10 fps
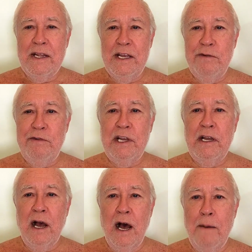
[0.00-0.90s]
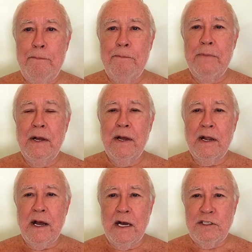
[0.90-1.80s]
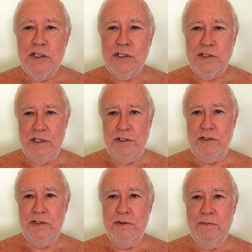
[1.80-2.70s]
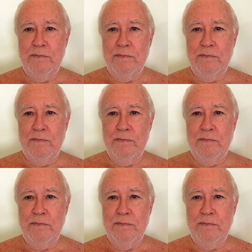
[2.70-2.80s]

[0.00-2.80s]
Giving up consciousness.